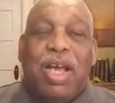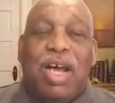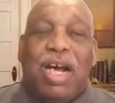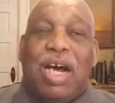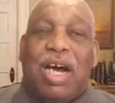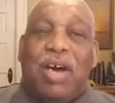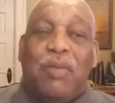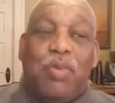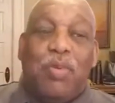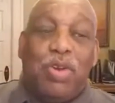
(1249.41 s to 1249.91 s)

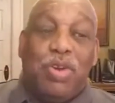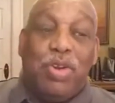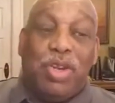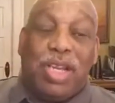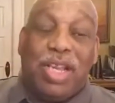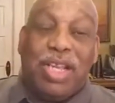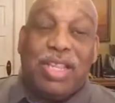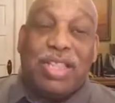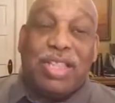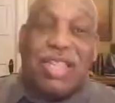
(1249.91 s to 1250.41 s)
Uh, when you
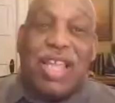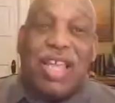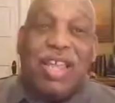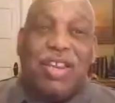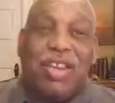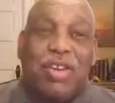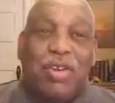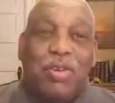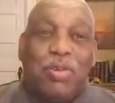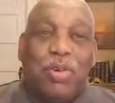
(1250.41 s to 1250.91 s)
get
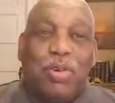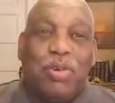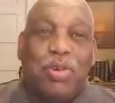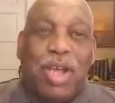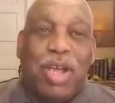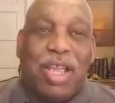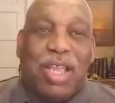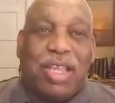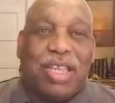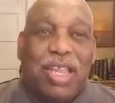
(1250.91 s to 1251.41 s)
that, you will
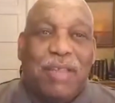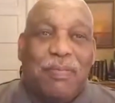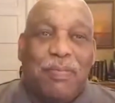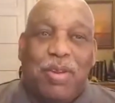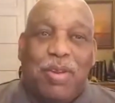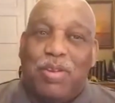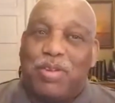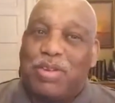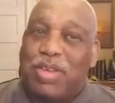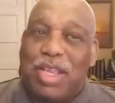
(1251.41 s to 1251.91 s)
keep
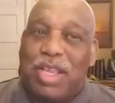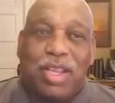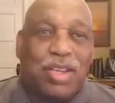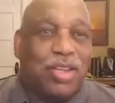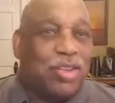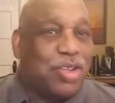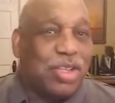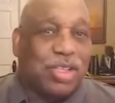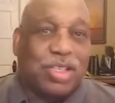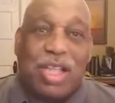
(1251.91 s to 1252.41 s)
just like,
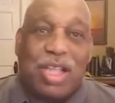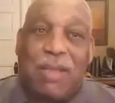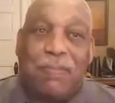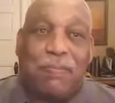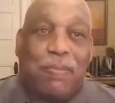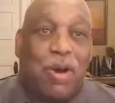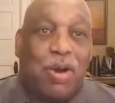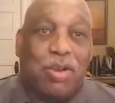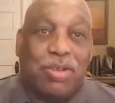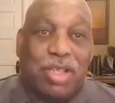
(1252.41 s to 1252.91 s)
just like
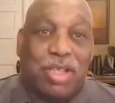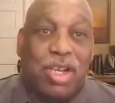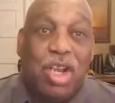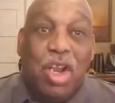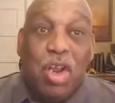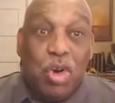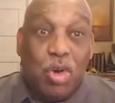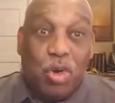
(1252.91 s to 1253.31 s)
Paul said,